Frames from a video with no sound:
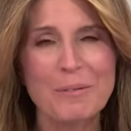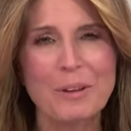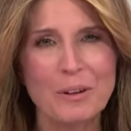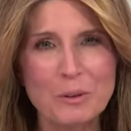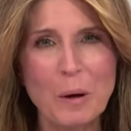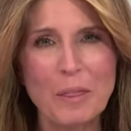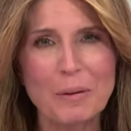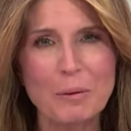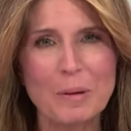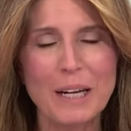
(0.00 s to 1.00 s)
but there is one
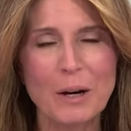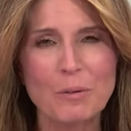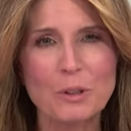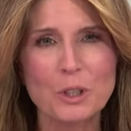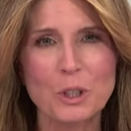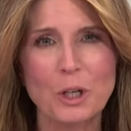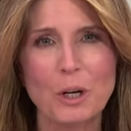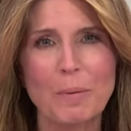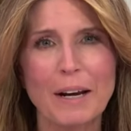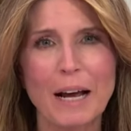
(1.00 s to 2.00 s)
thing we know for
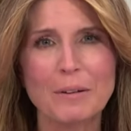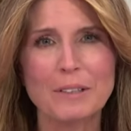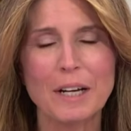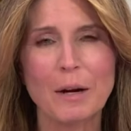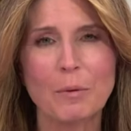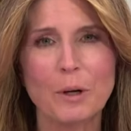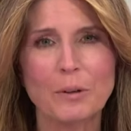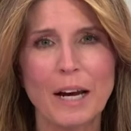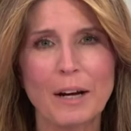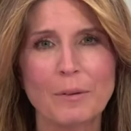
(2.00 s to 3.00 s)
sure about how tonight will
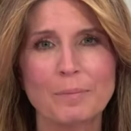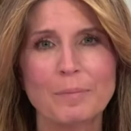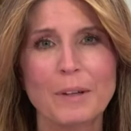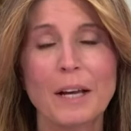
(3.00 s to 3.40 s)
go down.